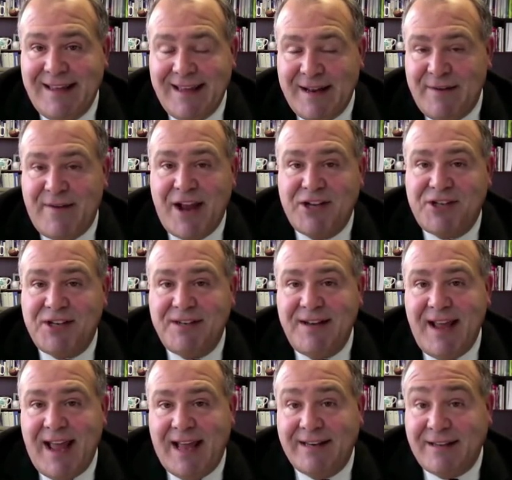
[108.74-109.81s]

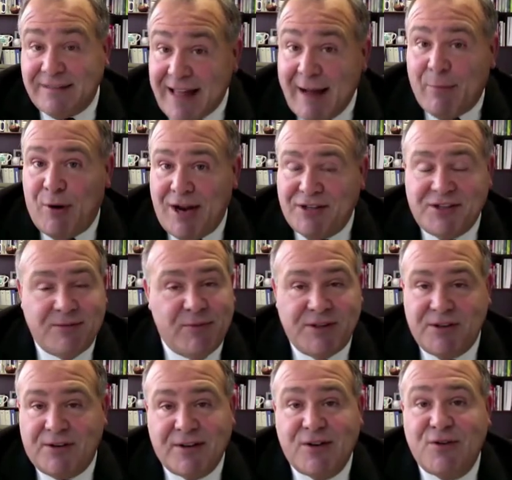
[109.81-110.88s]
innovation and collaboration,
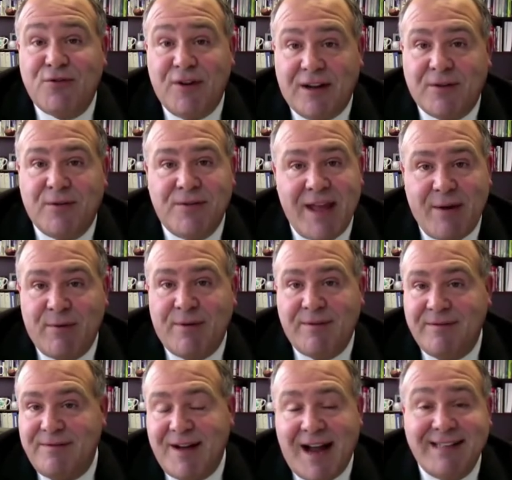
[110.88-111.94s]
which are critical, and they
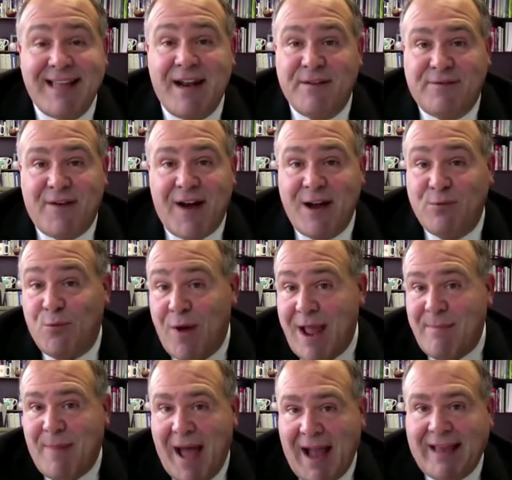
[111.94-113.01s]
were identified
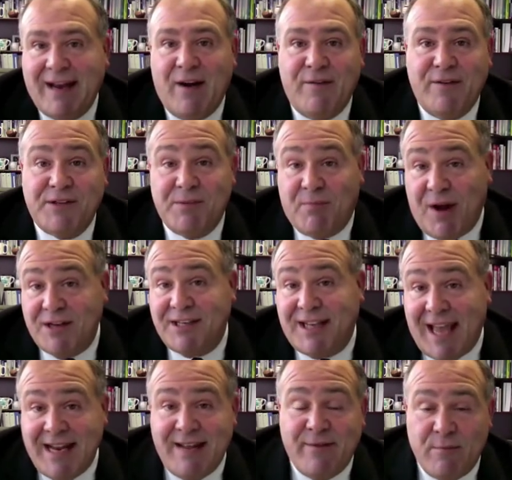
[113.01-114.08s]
way back in our Vision
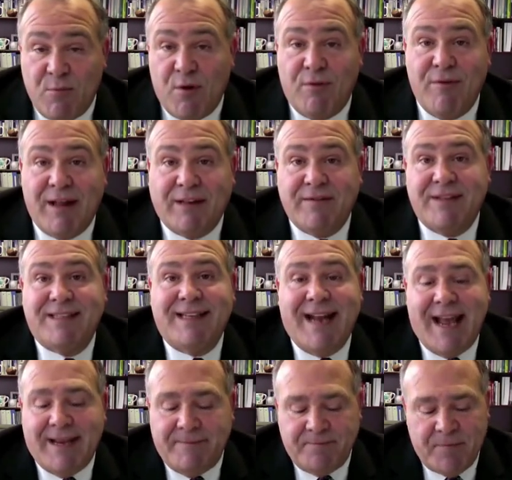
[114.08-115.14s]
Project and even more relevant
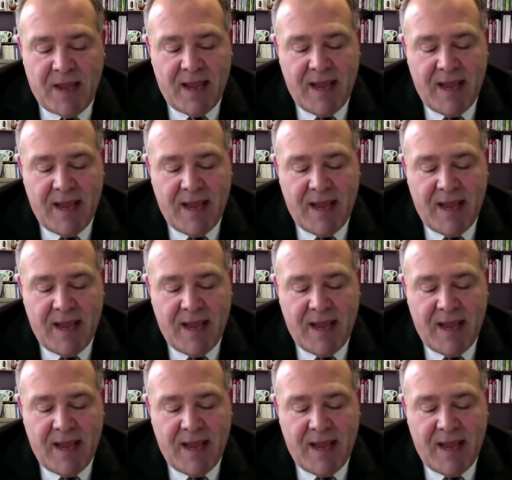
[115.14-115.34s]
today.